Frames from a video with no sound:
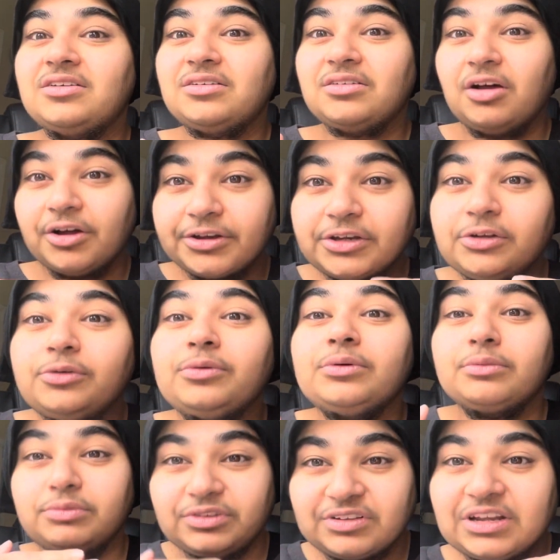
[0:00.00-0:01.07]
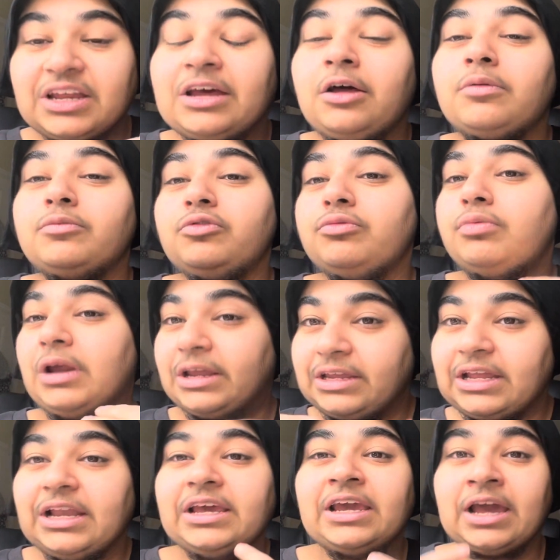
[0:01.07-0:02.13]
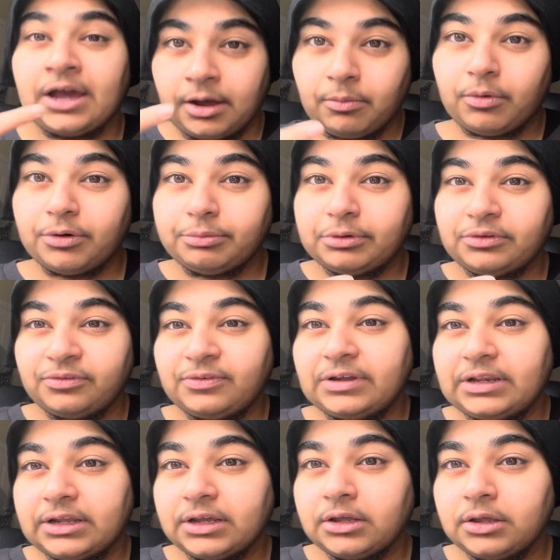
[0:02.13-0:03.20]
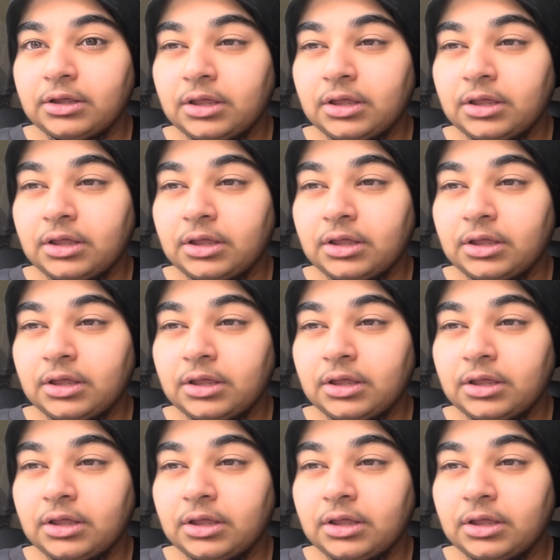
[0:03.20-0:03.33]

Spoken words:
I knew it was going to help to regulate how I was feeling